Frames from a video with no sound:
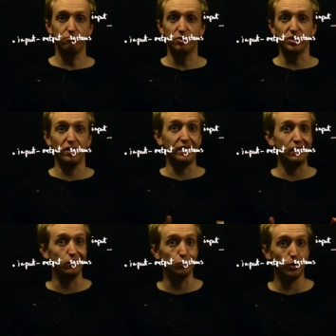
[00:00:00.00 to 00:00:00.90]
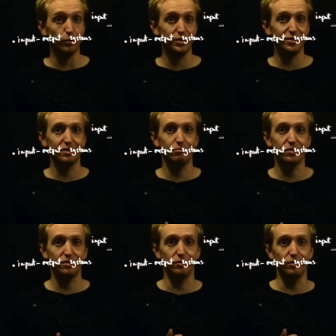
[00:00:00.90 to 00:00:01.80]
designing control
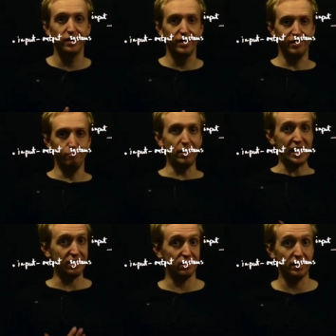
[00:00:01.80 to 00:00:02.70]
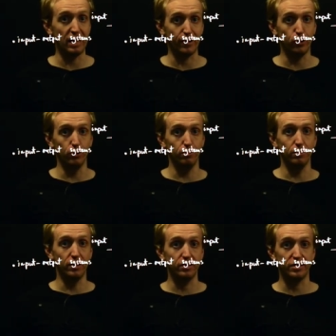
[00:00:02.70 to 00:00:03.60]
systems to make
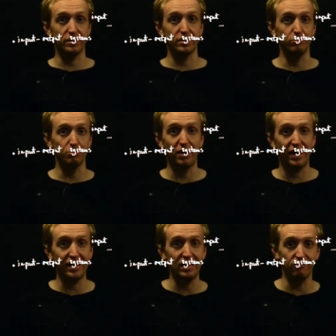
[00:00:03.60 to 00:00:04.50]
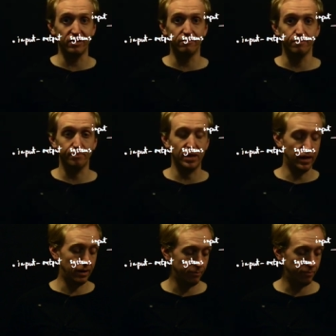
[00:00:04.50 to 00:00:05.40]
dynamical uh, systems behave in
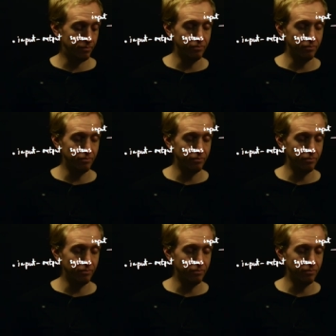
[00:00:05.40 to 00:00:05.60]
um,